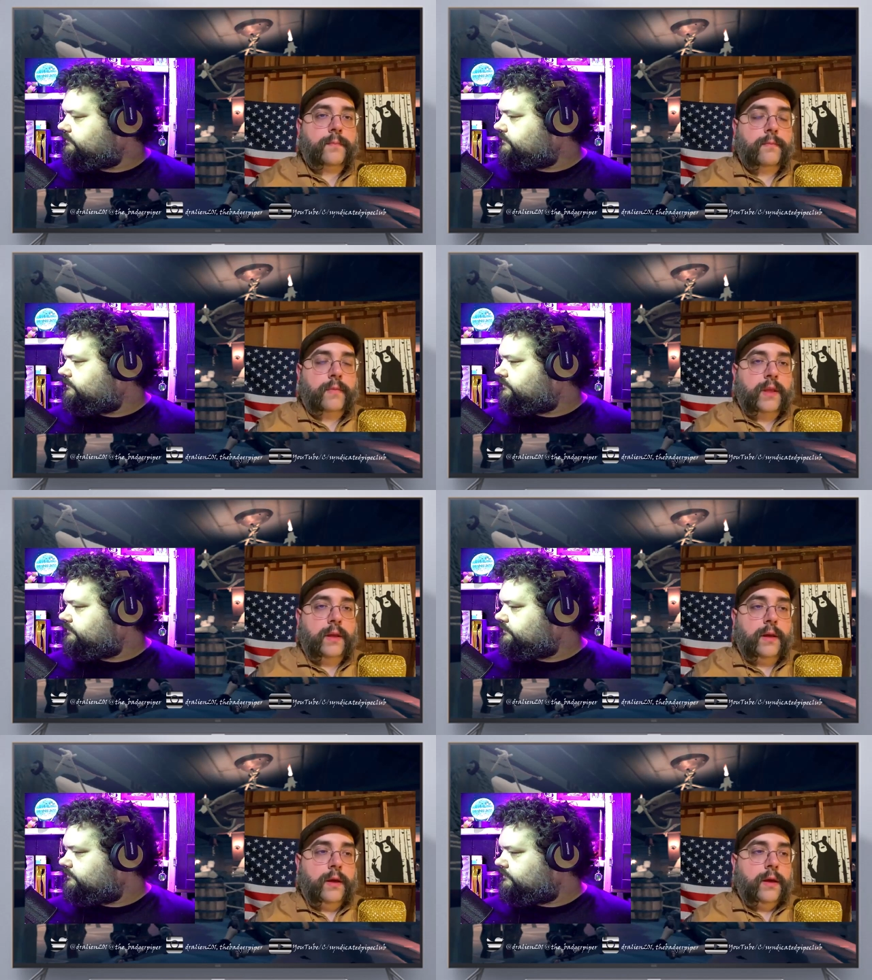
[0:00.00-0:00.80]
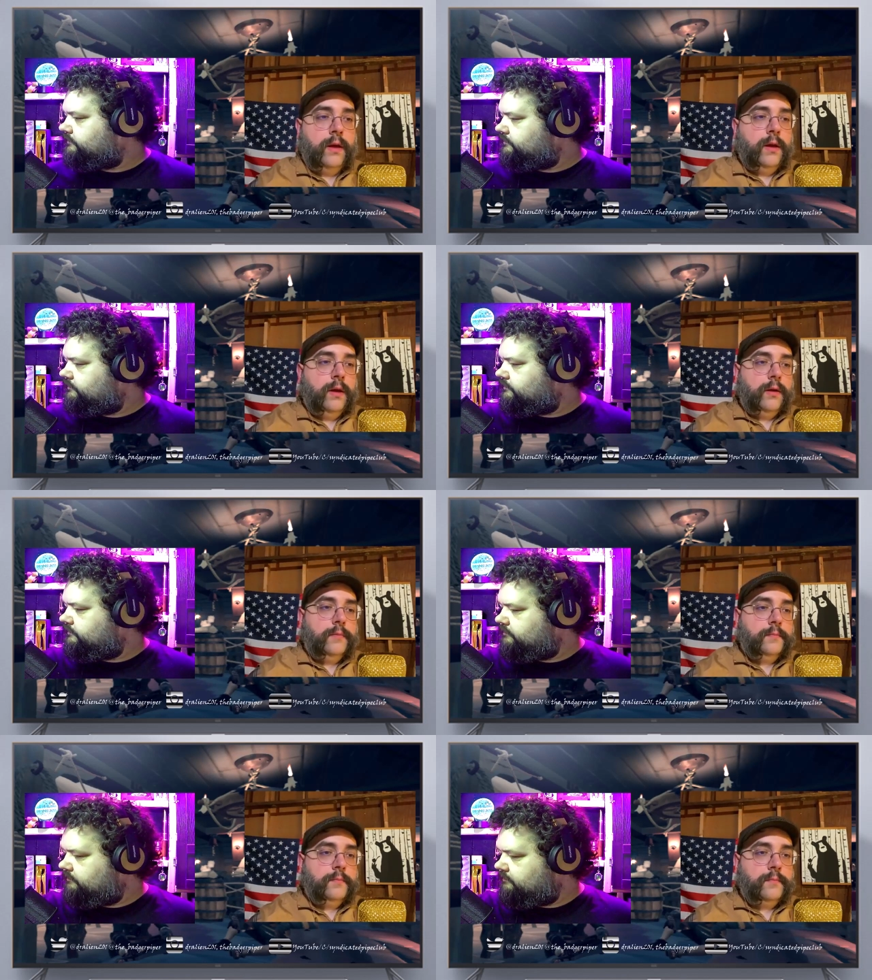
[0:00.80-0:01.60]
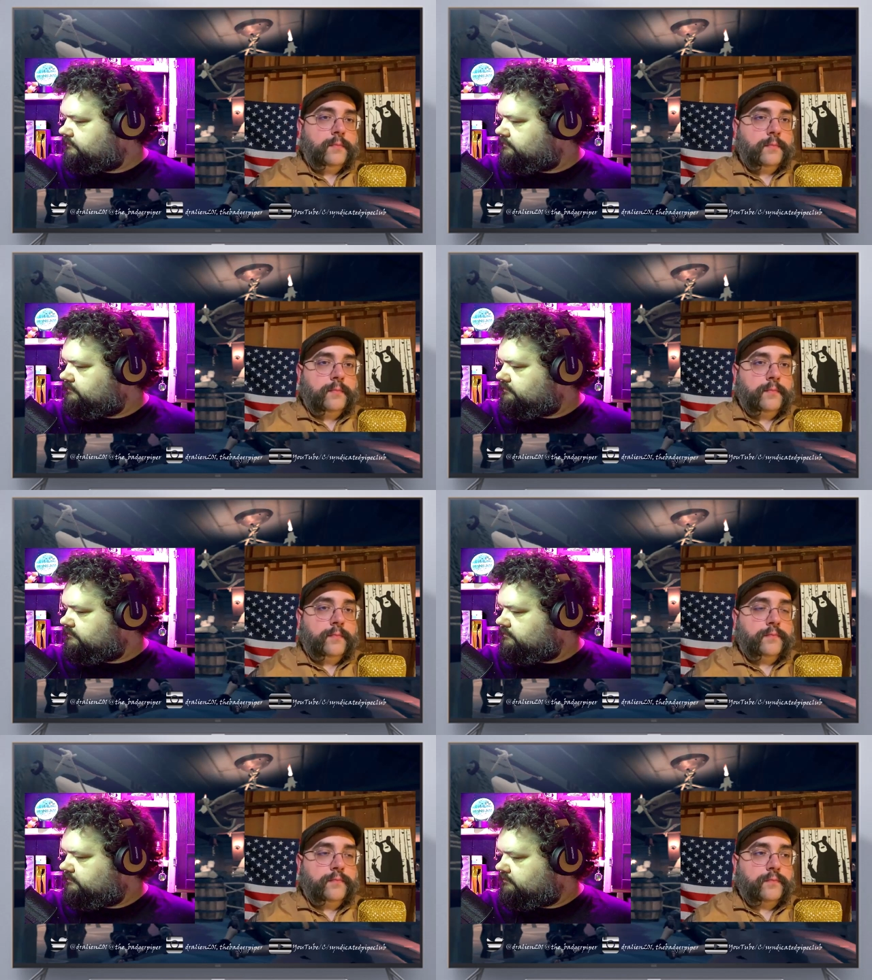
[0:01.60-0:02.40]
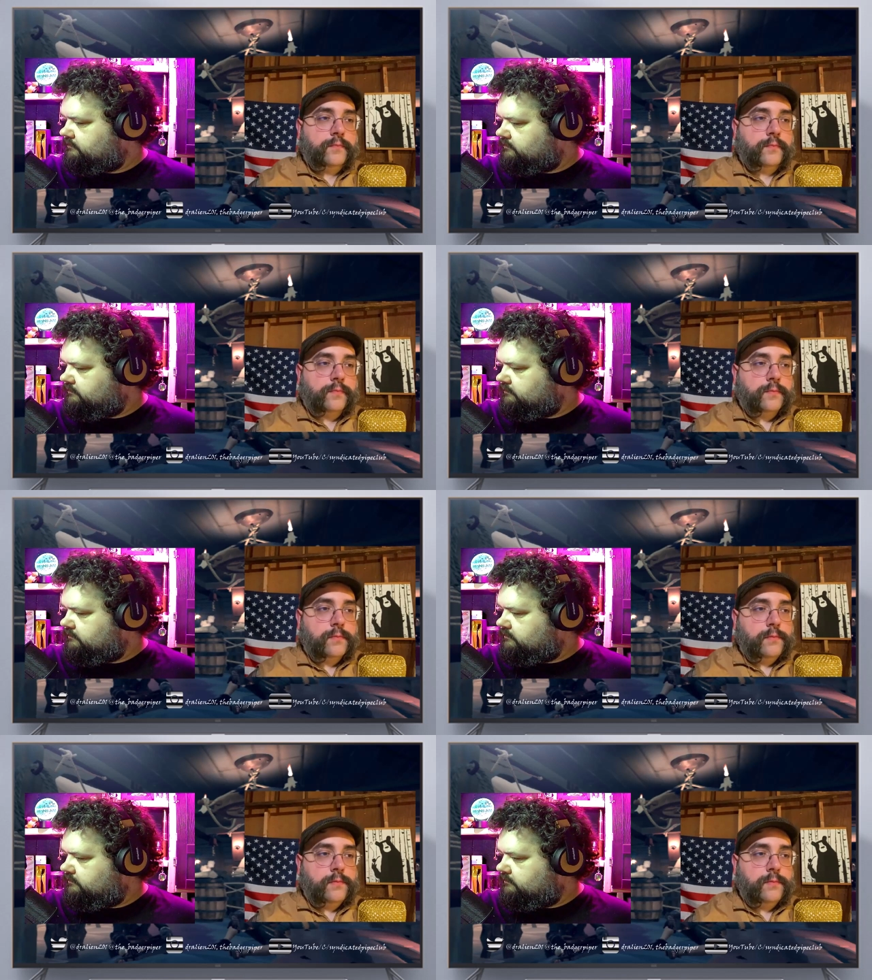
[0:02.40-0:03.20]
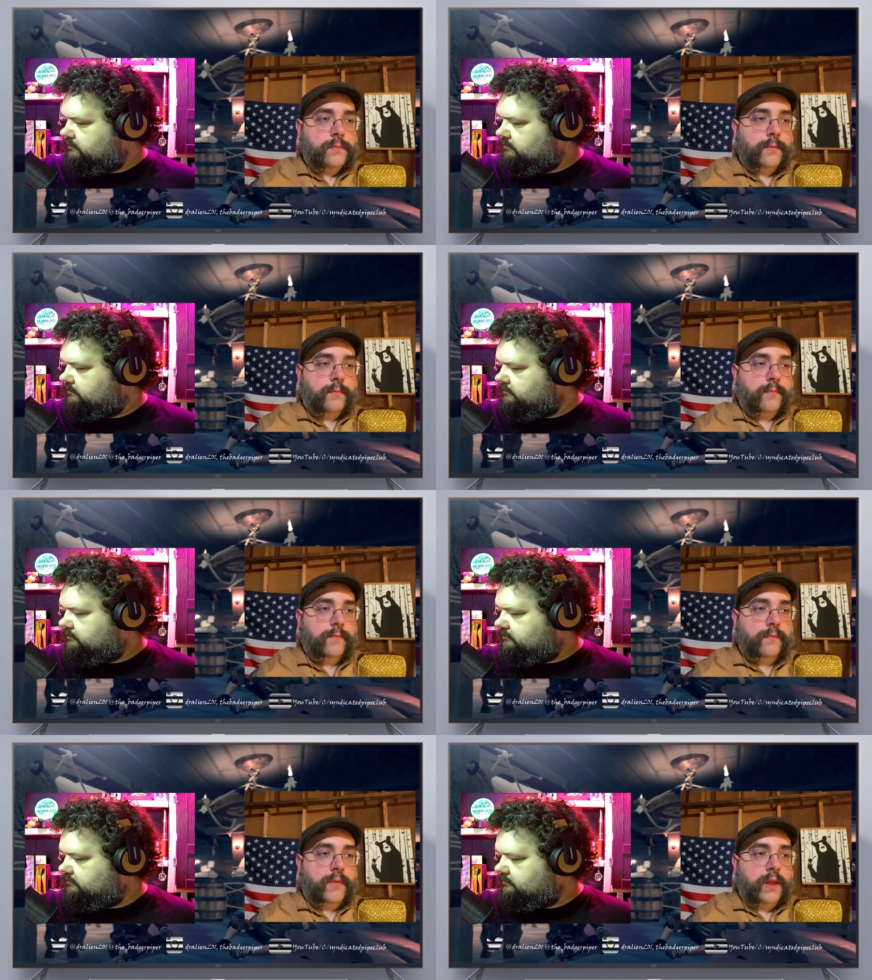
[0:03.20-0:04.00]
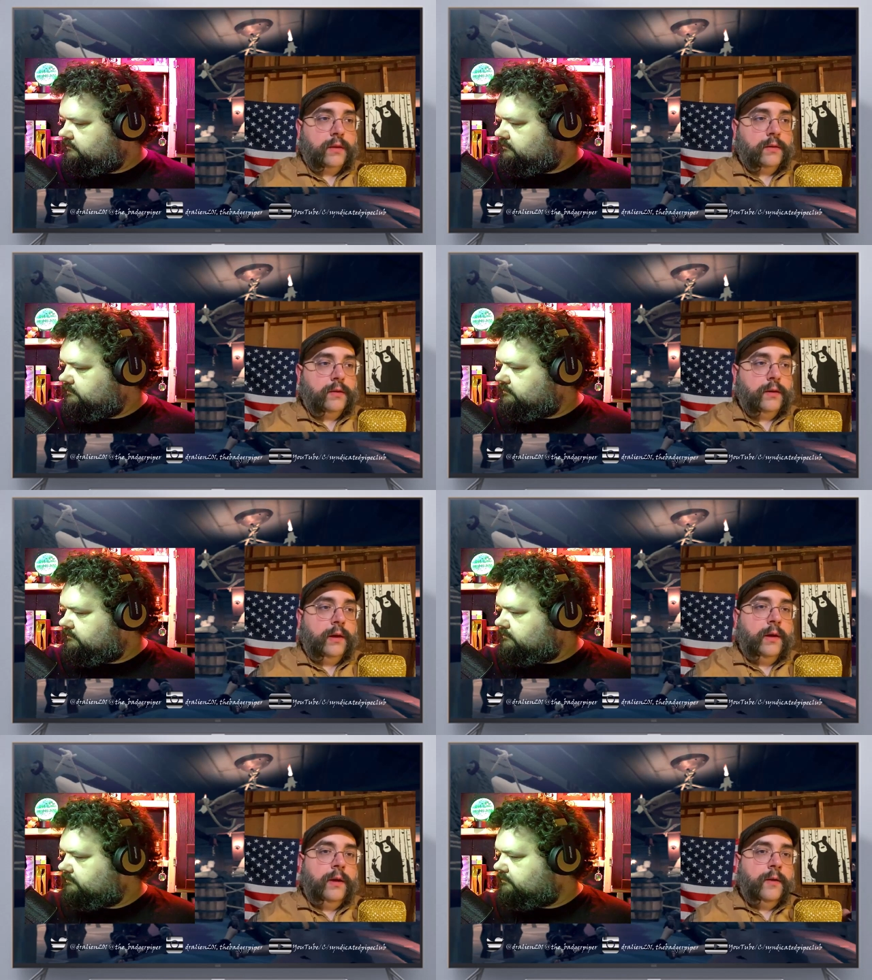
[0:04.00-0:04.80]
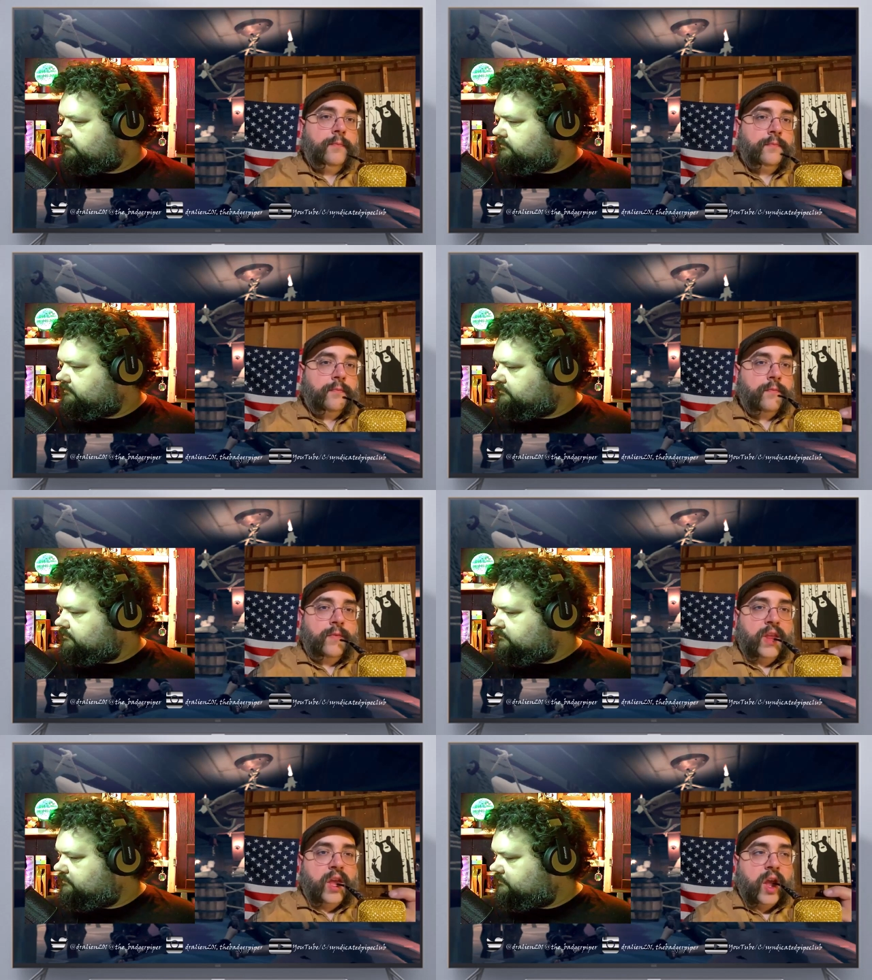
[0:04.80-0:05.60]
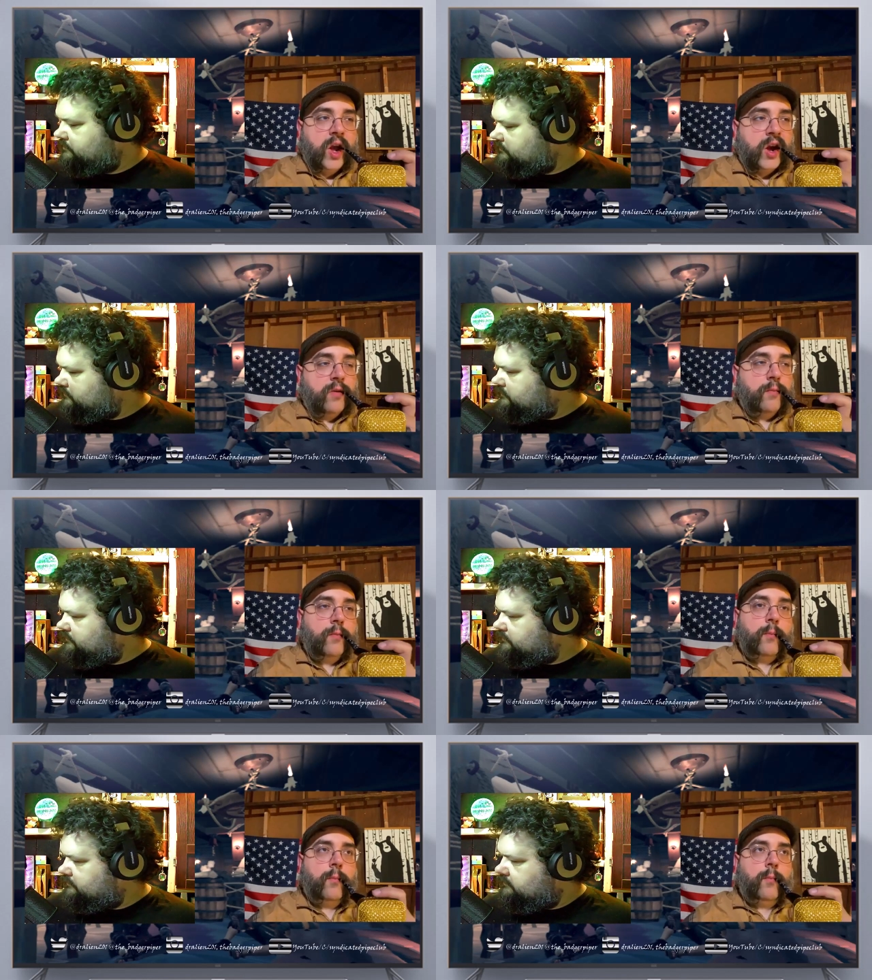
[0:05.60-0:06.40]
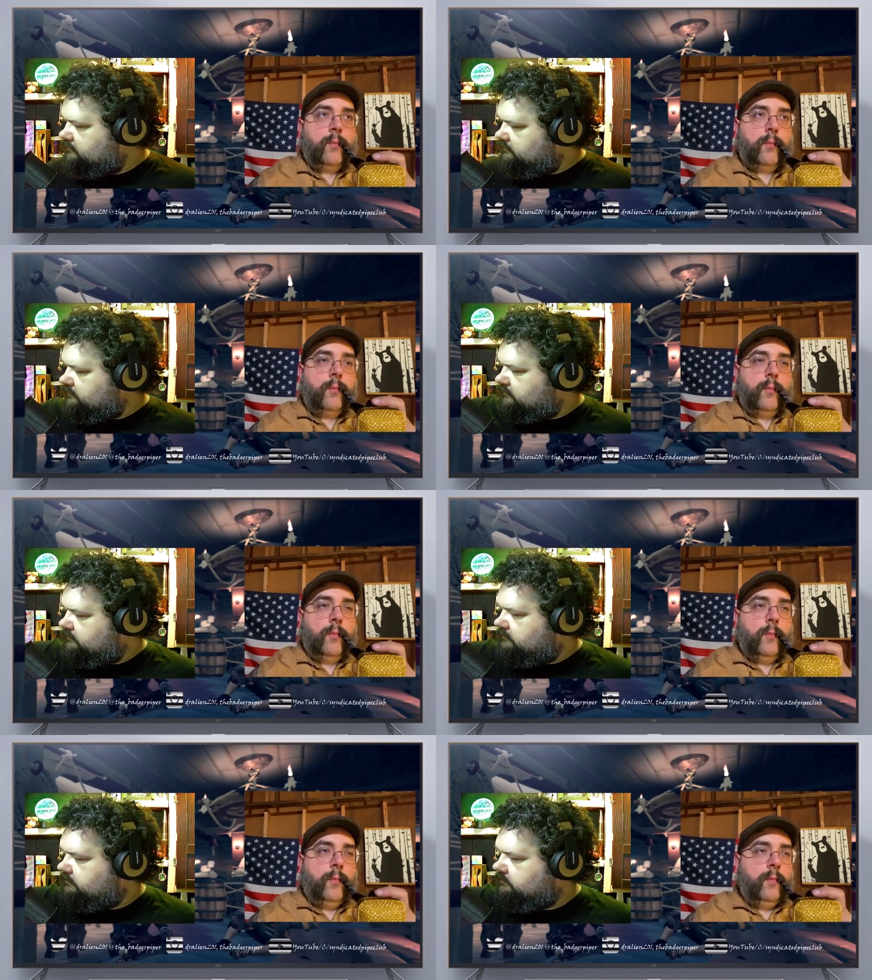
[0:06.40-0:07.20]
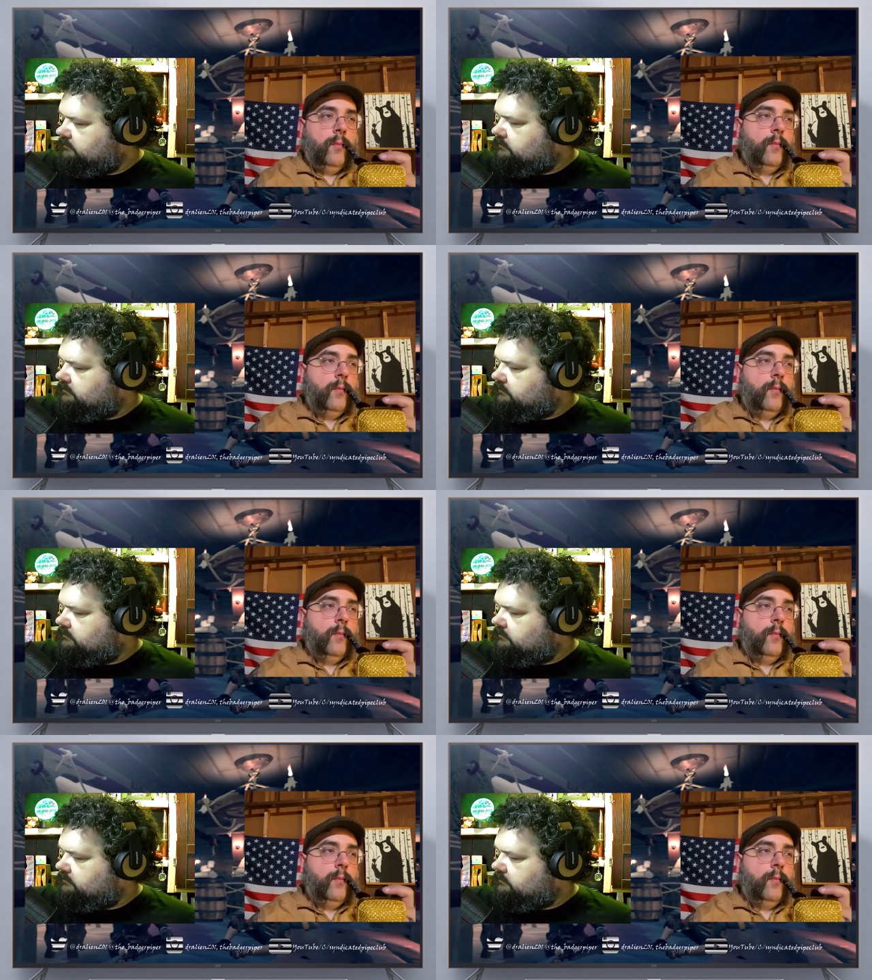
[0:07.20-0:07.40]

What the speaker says: No one is speaking in this clip.